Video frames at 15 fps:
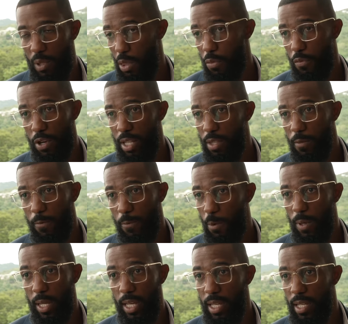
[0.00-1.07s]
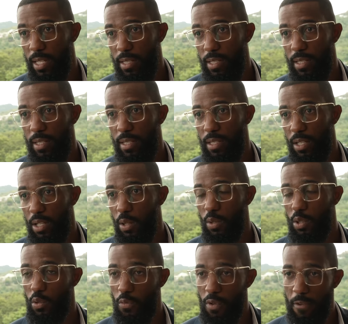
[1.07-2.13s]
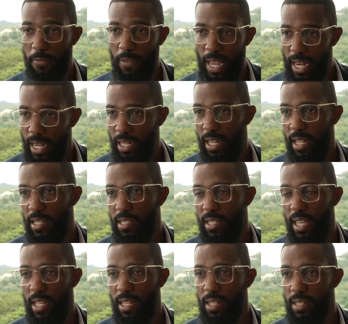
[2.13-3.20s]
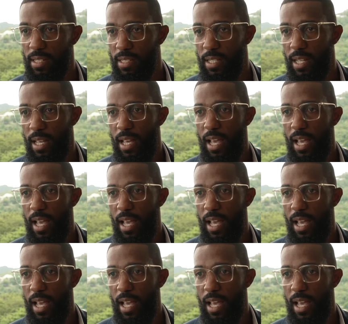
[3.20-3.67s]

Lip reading: 3 to 4 years, you know, to refine their skills,